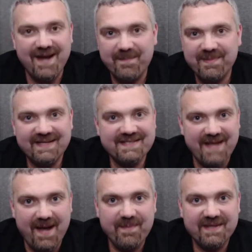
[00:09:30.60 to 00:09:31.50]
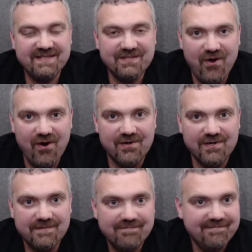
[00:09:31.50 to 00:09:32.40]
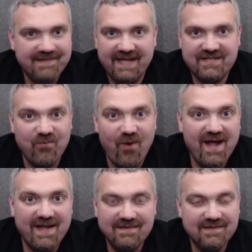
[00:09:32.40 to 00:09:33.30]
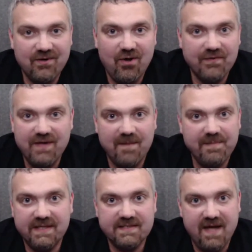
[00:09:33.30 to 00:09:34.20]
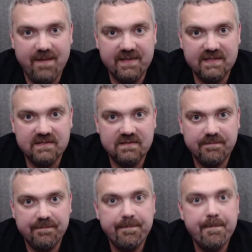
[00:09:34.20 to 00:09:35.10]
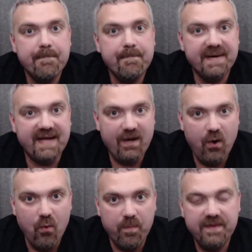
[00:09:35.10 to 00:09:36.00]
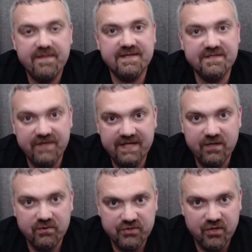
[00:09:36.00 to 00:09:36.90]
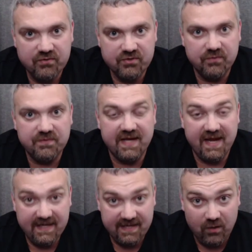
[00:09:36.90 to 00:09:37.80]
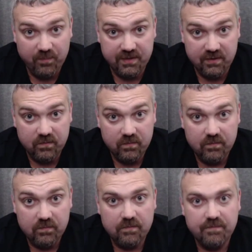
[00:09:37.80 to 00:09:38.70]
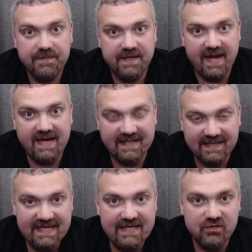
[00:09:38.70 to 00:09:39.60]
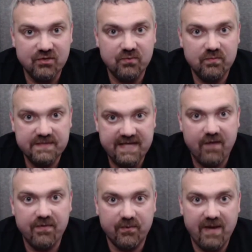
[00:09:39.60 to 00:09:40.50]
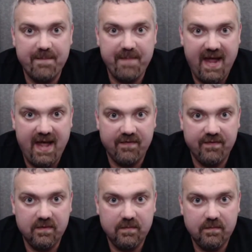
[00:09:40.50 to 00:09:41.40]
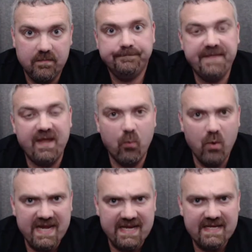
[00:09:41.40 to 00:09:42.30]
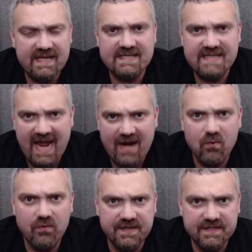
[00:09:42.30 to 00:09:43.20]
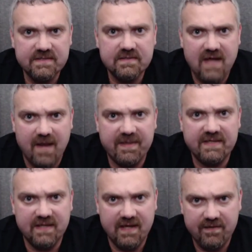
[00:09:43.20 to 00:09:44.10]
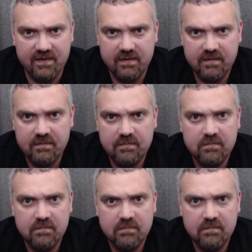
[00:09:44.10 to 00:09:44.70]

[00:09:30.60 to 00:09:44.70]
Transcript: complex topics is hard. That's why they're called complex topics. But I hope this video showed you that I can help you, that I can lead you down the right path, that we can tackle this topic together,